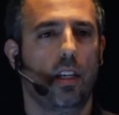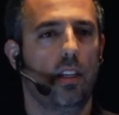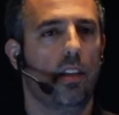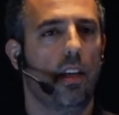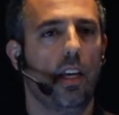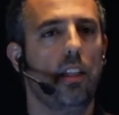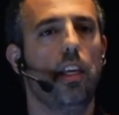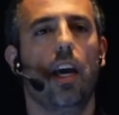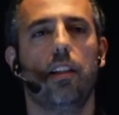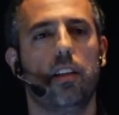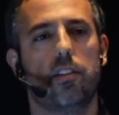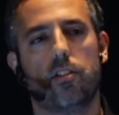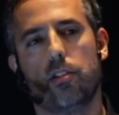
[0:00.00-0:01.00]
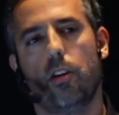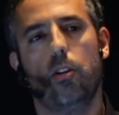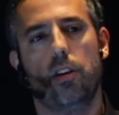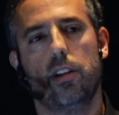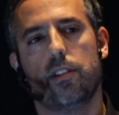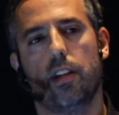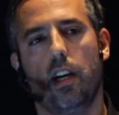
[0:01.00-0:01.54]
in the end, it's
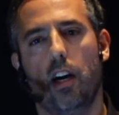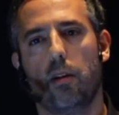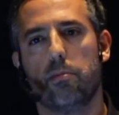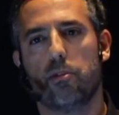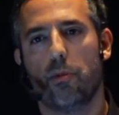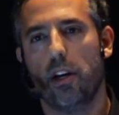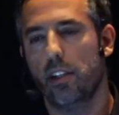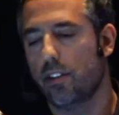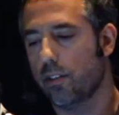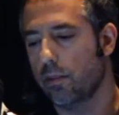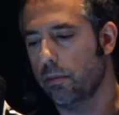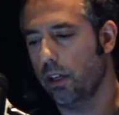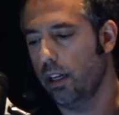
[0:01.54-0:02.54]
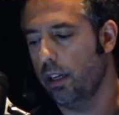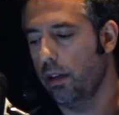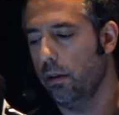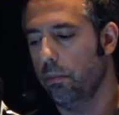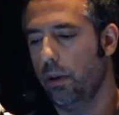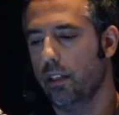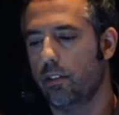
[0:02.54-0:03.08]
always a arms race, uh,
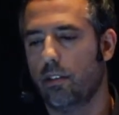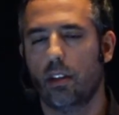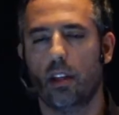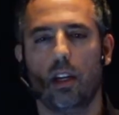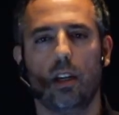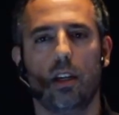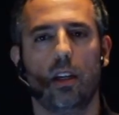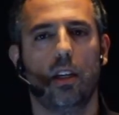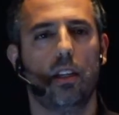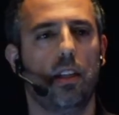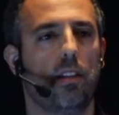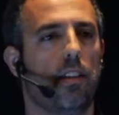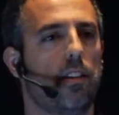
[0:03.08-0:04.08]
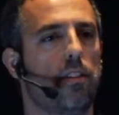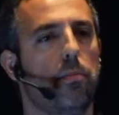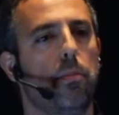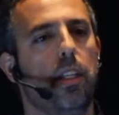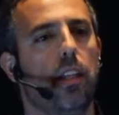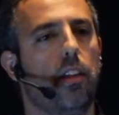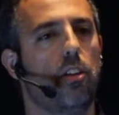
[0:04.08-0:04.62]
but uh, that doesn't
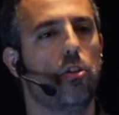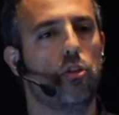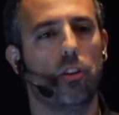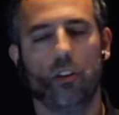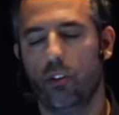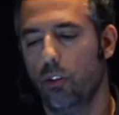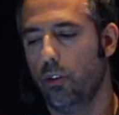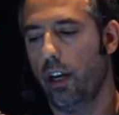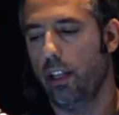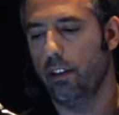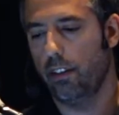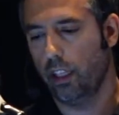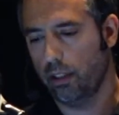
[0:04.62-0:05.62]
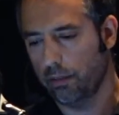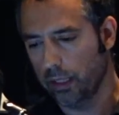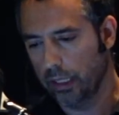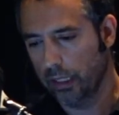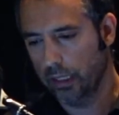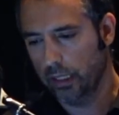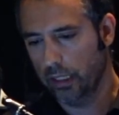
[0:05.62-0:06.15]
mean that you shouldn't do anything.
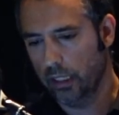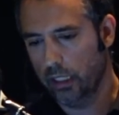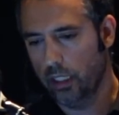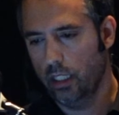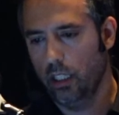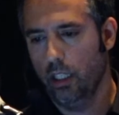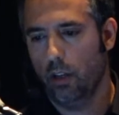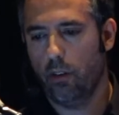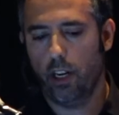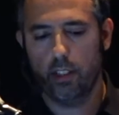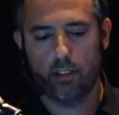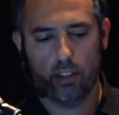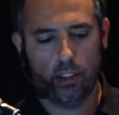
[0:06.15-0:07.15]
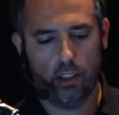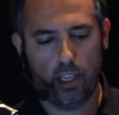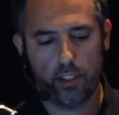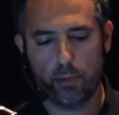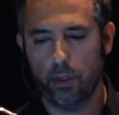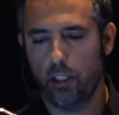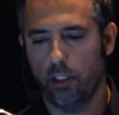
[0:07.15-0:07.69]
All right, so
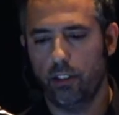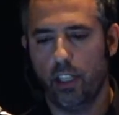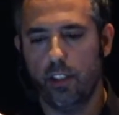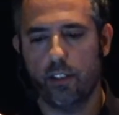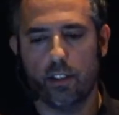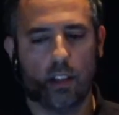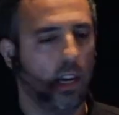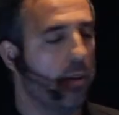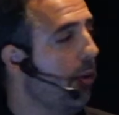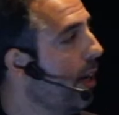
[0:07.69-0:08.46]
last but not least, I